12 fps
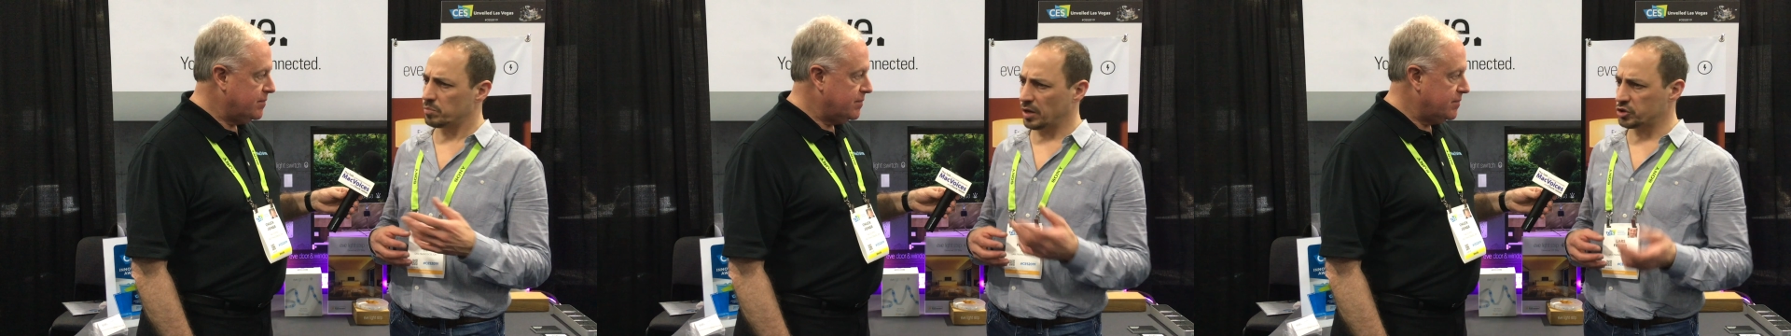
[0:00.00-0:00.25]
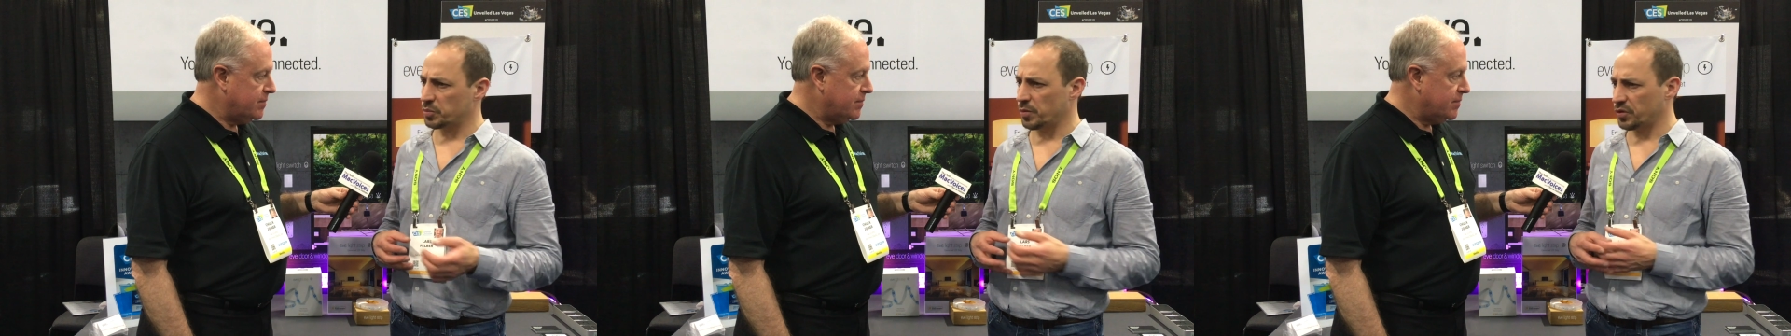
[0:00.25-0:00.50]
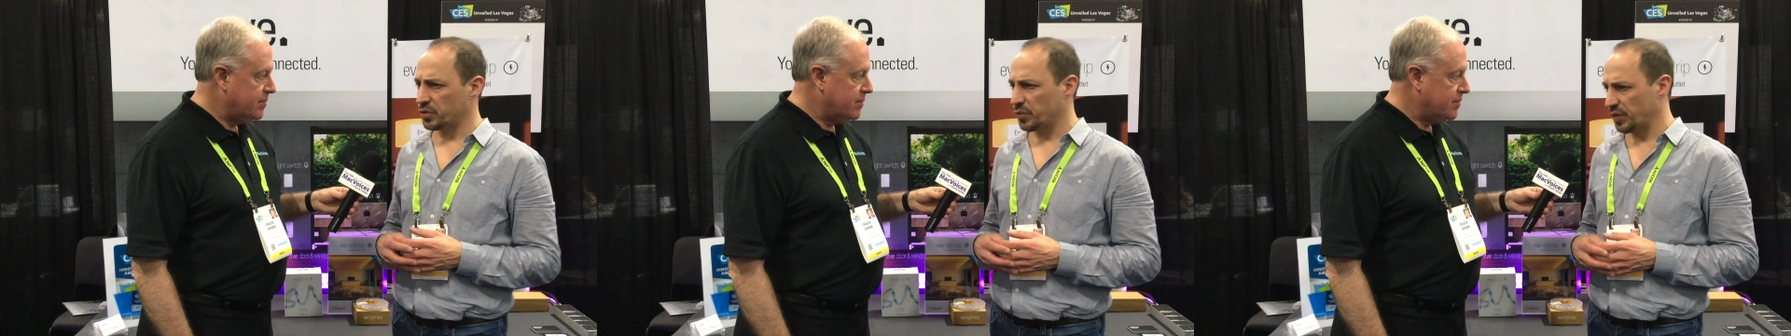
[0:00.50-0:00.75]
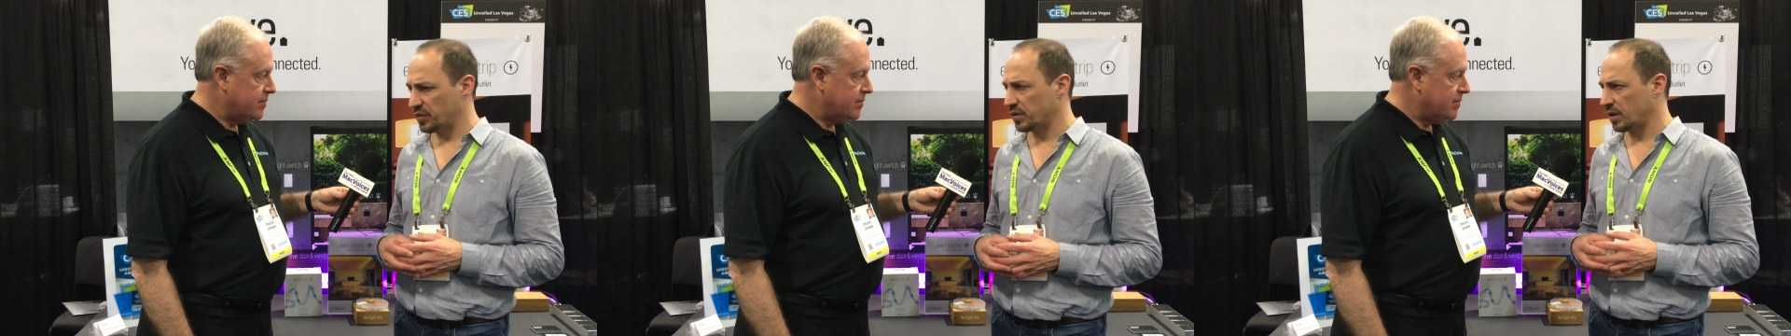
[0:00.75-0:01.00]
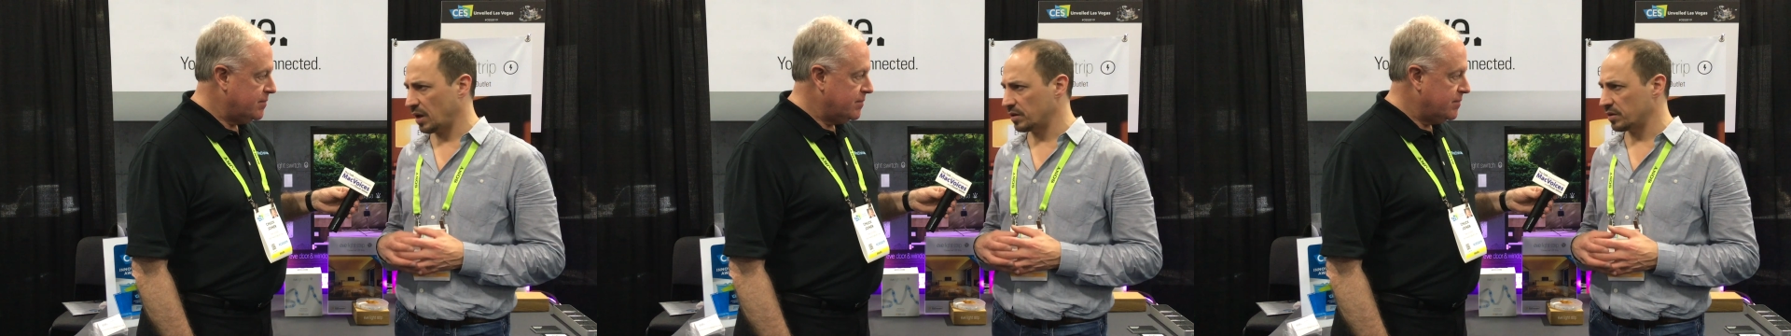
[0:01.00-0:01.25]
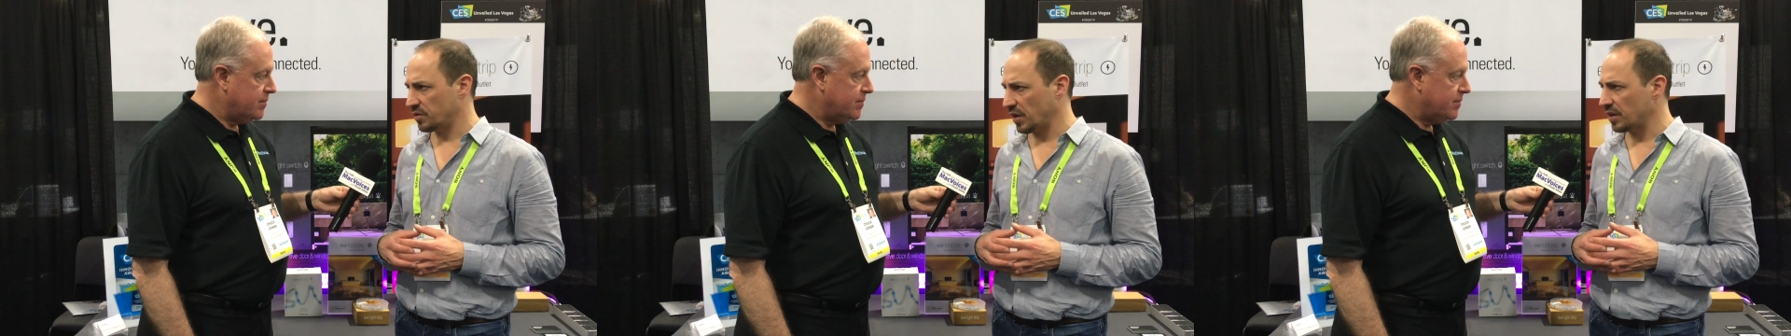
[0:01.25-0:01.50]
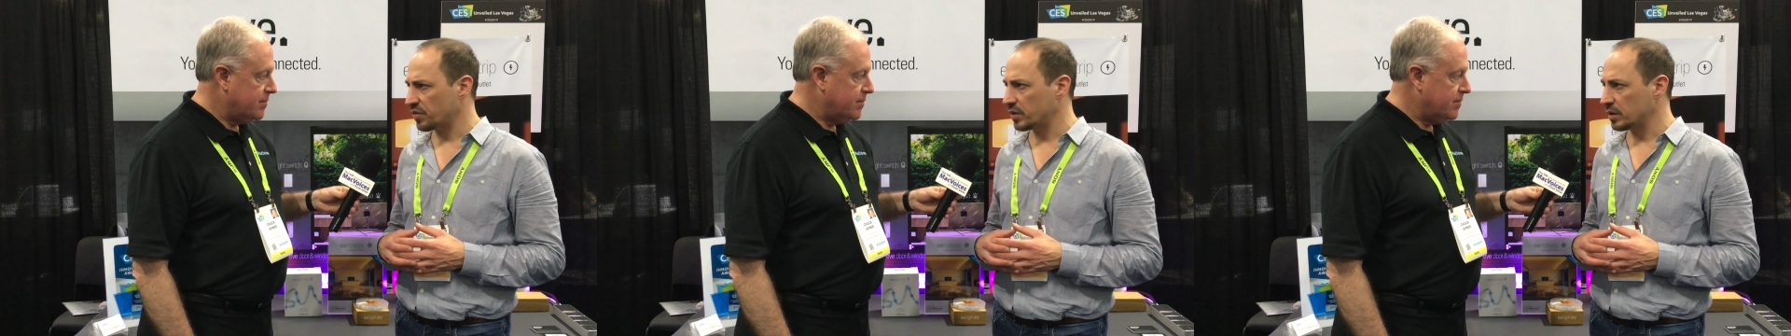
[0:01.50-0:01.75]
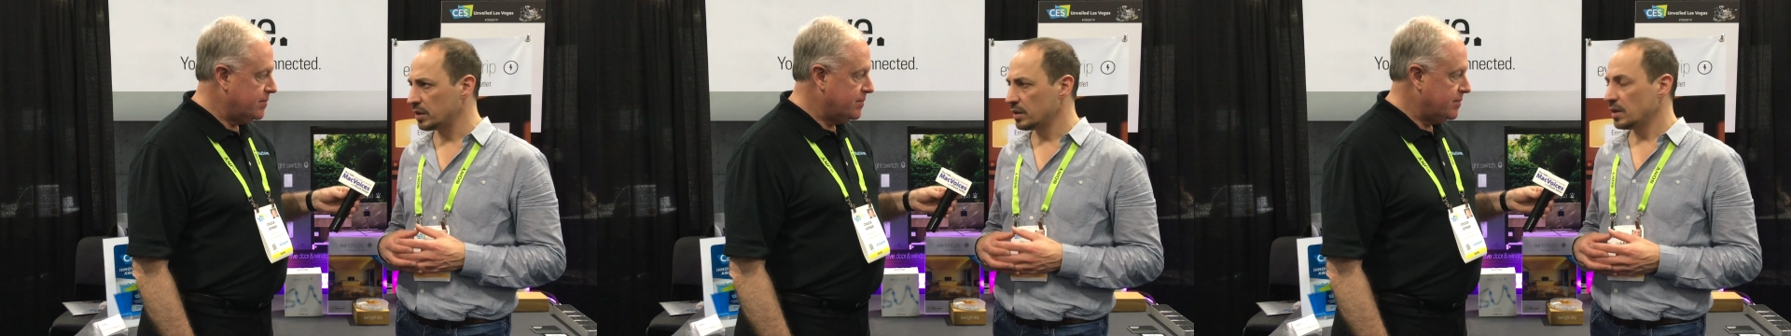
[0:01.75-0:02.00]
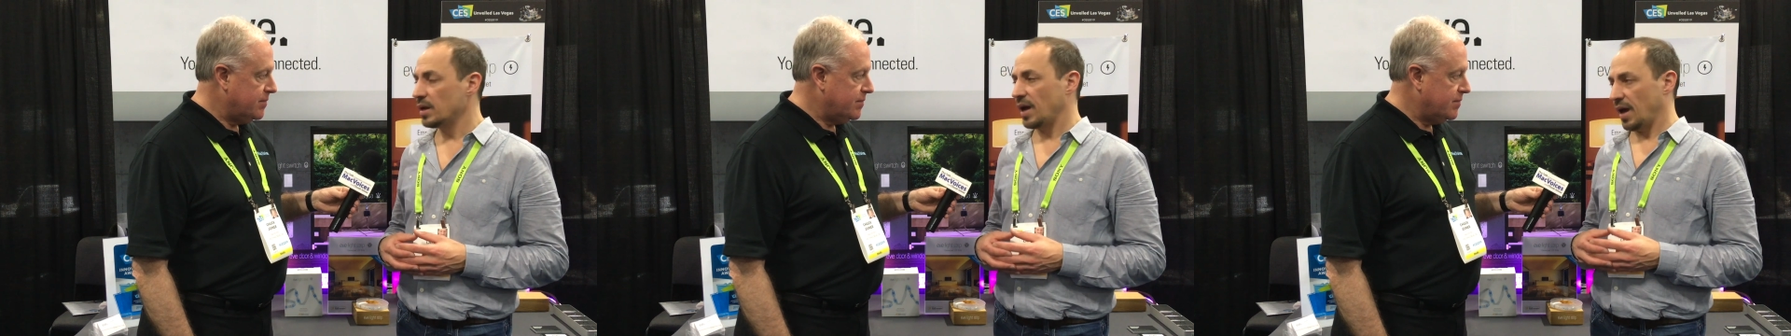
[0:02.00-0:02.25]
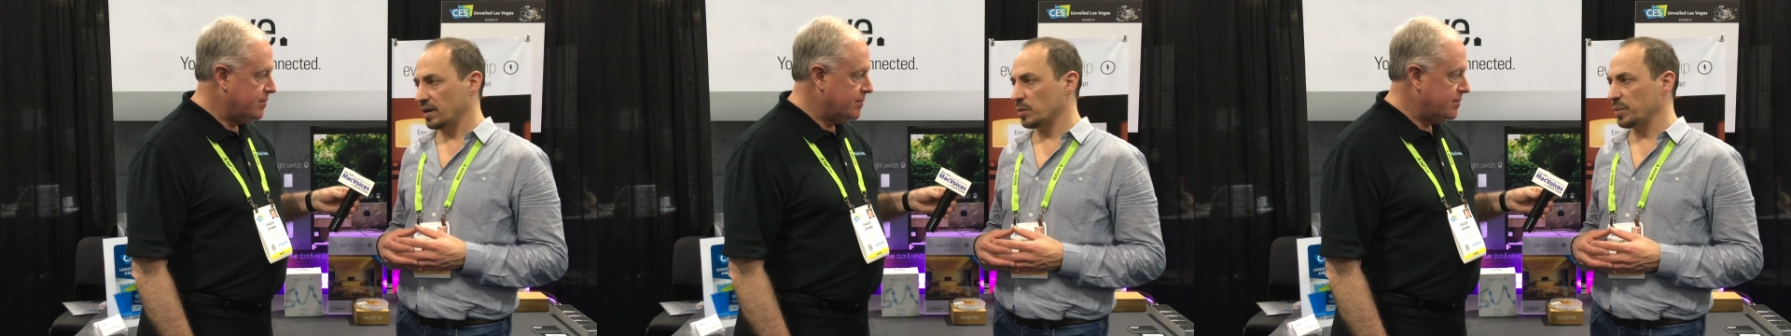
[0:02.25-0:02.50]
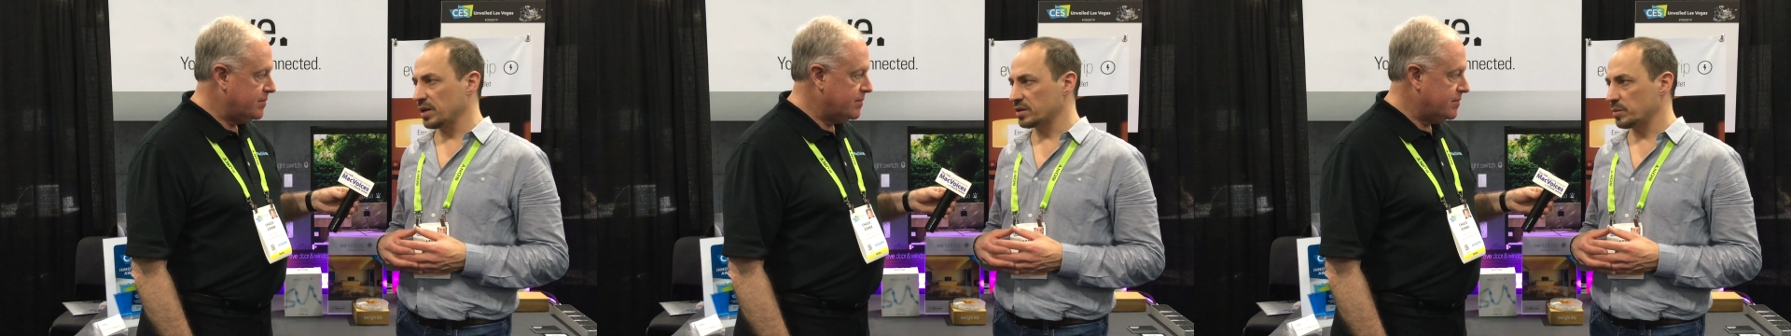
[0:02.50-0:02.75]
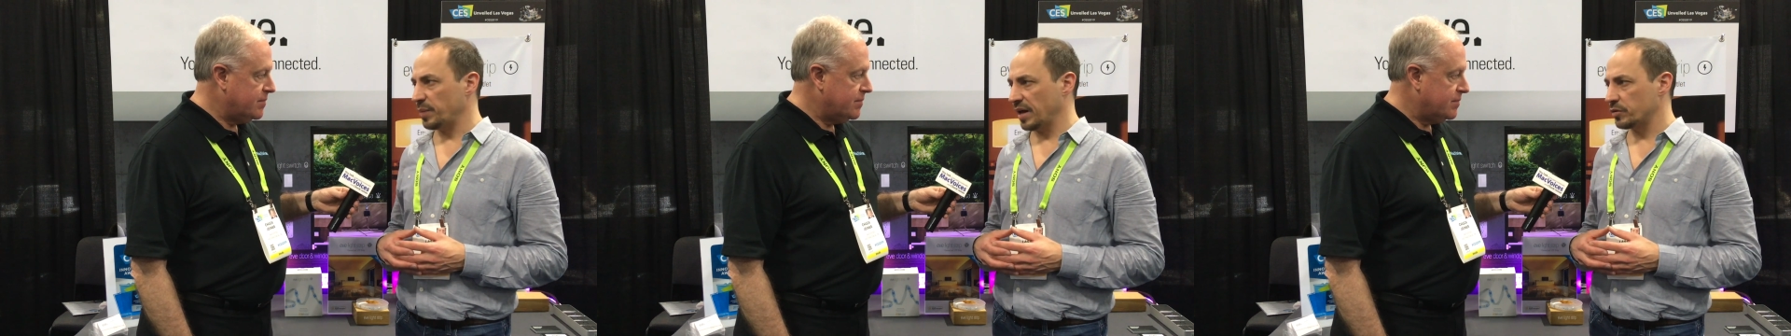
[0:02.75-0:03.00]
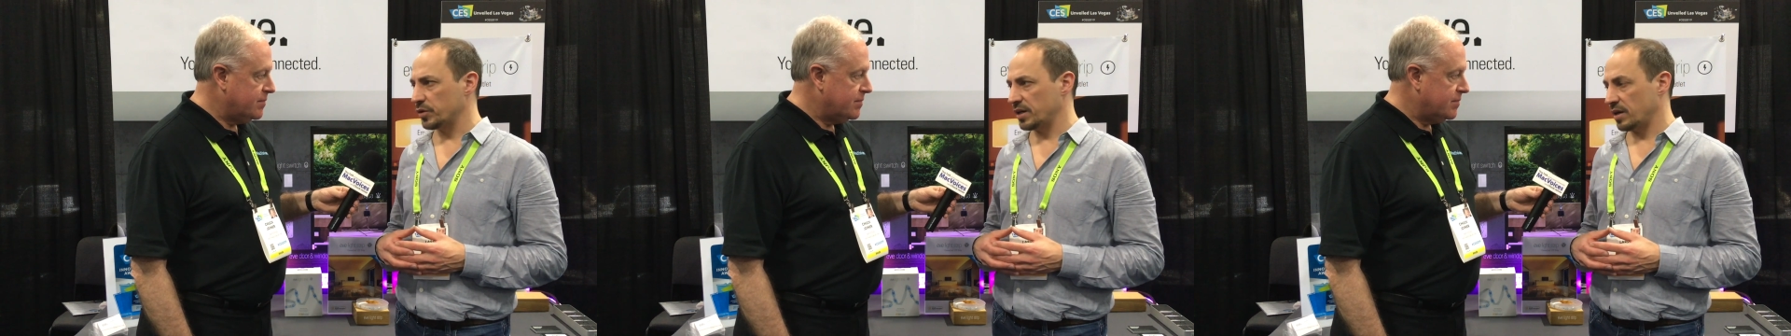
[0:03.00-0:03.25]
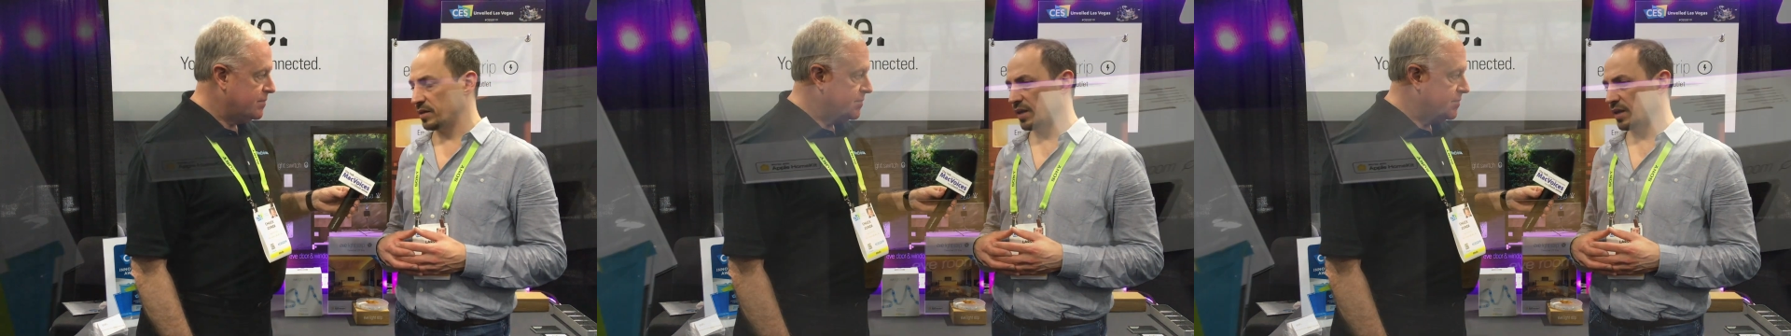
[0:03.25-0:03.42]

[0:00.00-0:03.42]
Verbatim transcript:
Speaker 1: much more sophisticated sensor, and a built-in battery, and